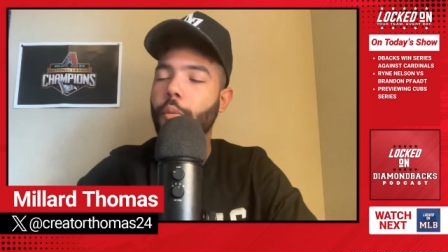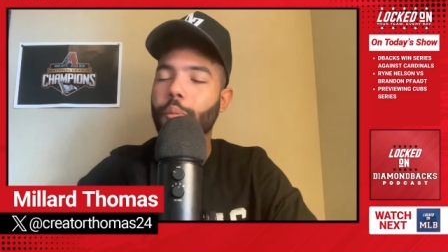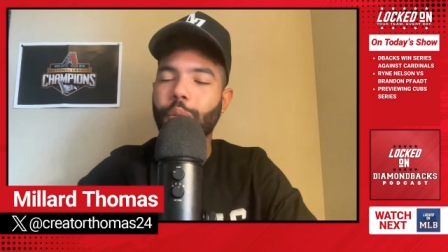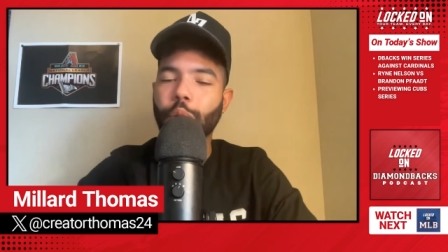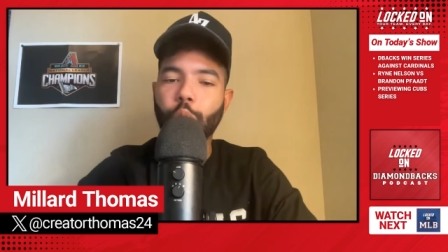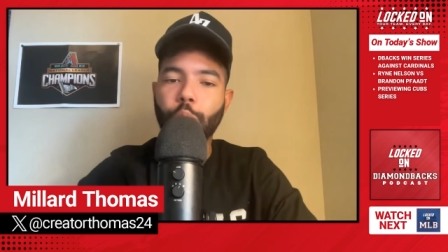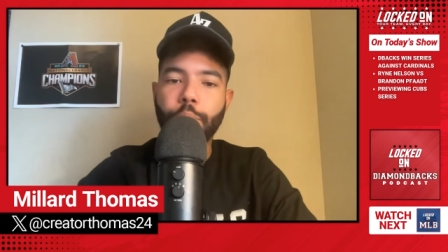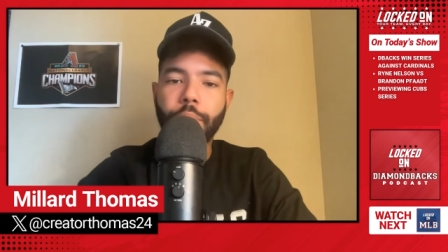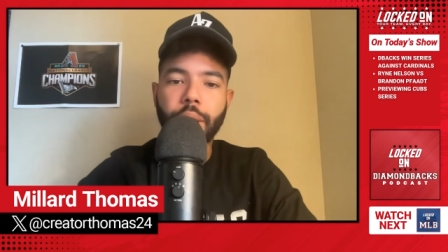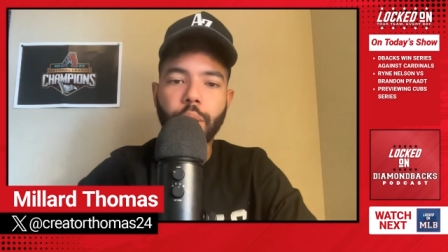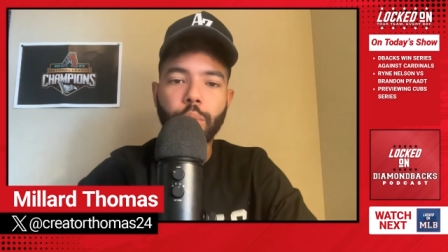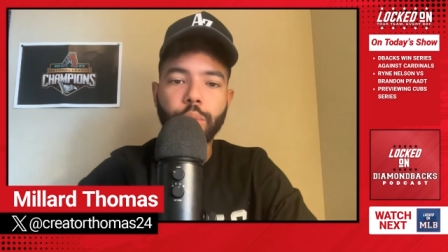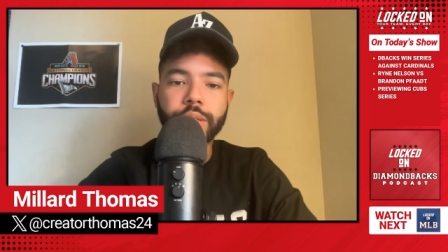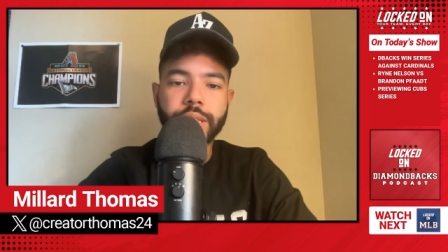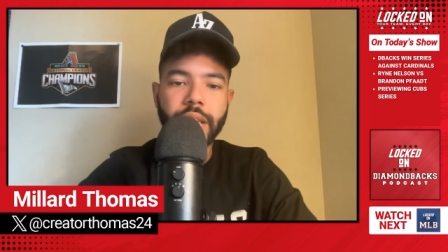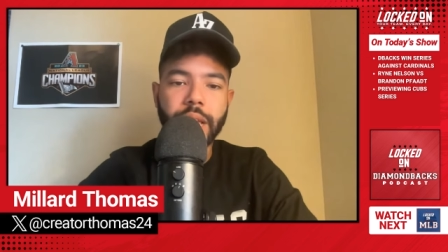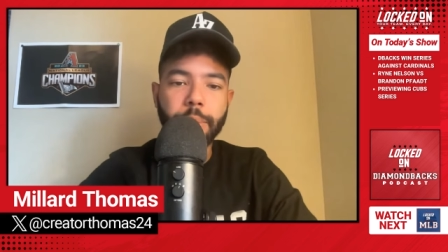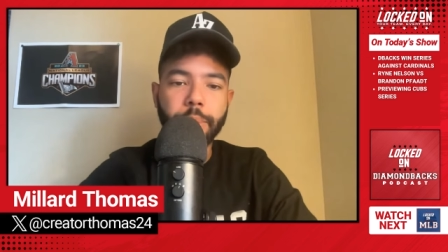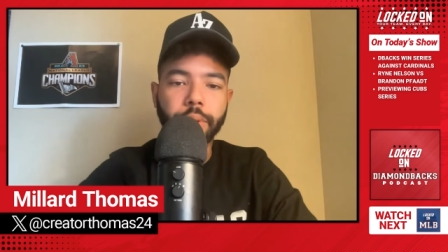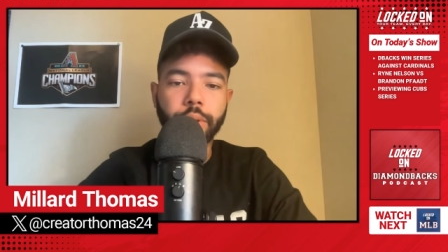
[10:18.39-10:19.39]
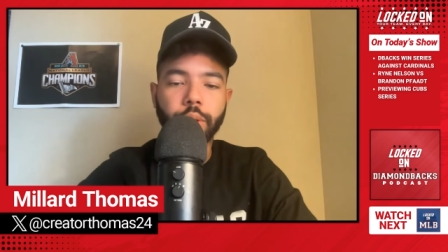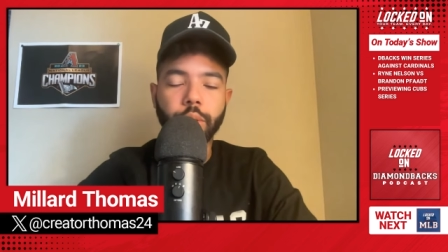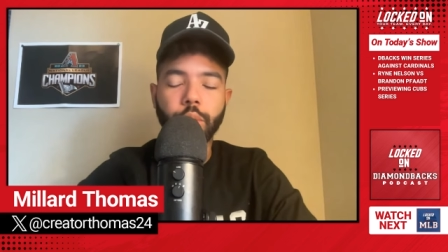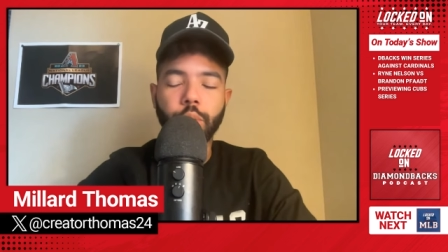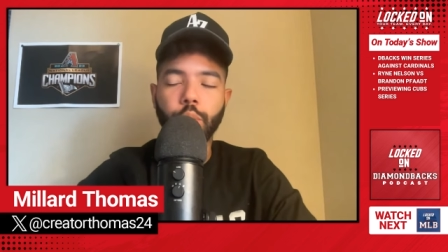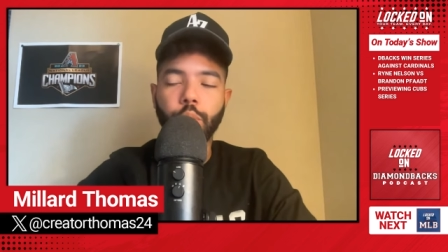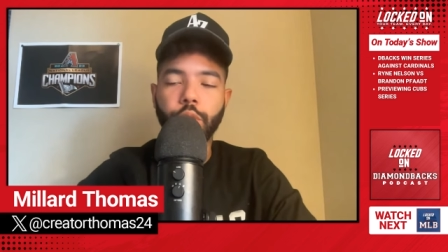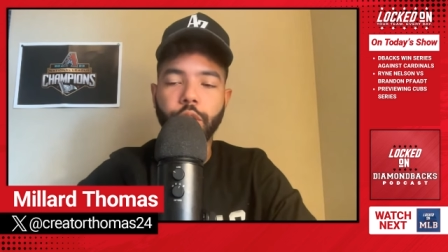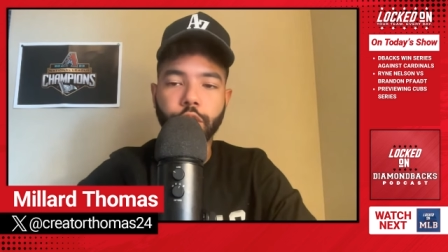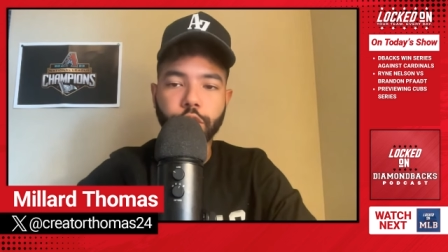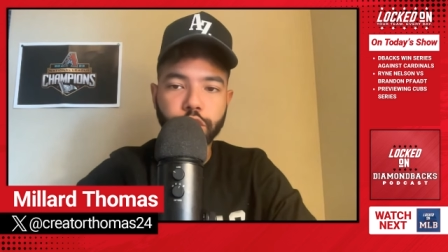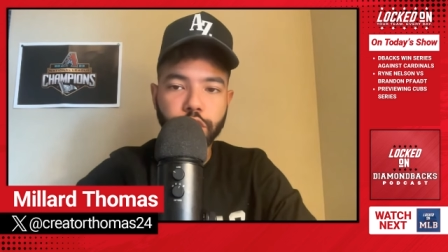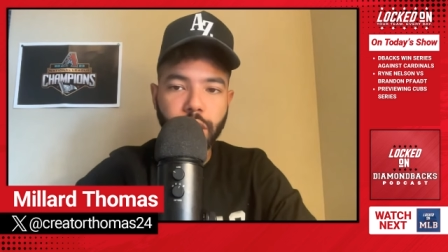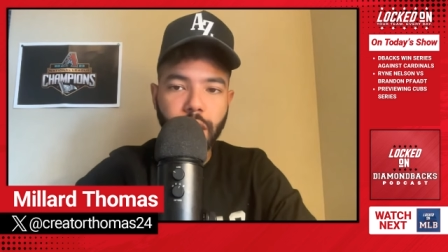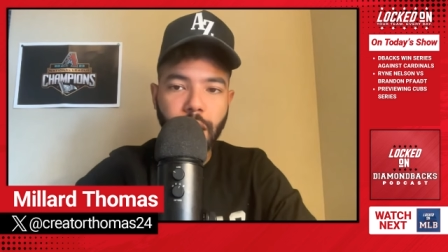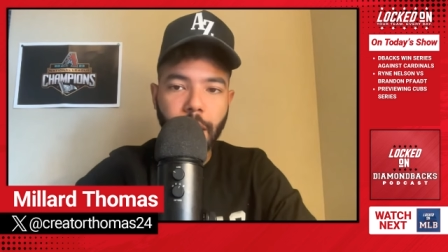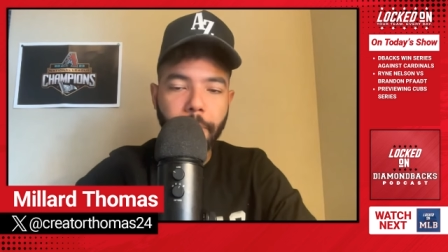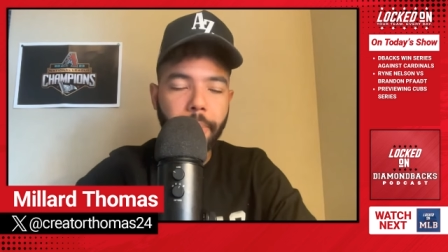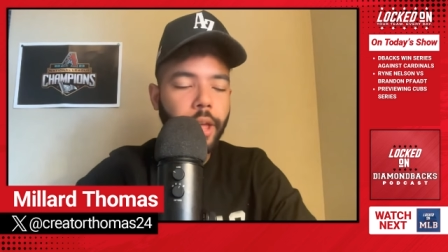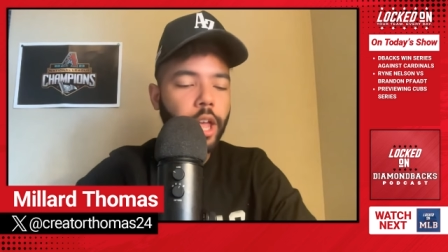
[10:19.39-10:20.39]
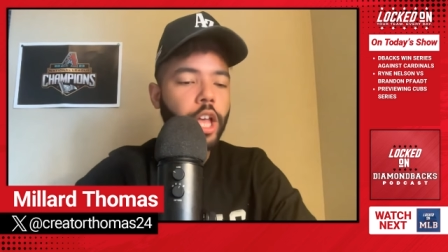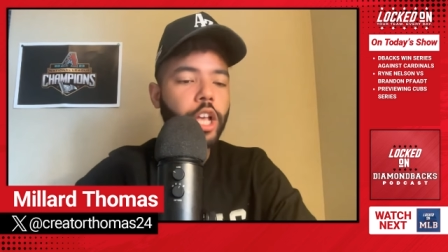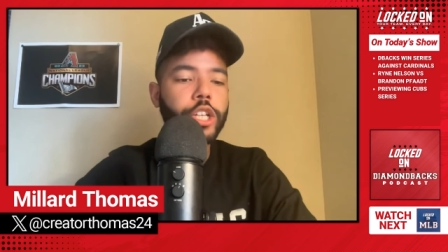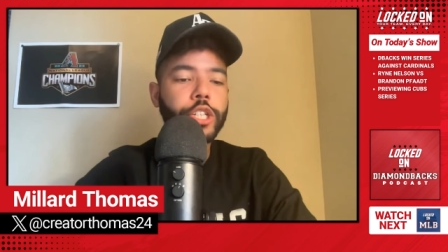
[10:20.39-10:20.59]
Bullpen was able to do their job.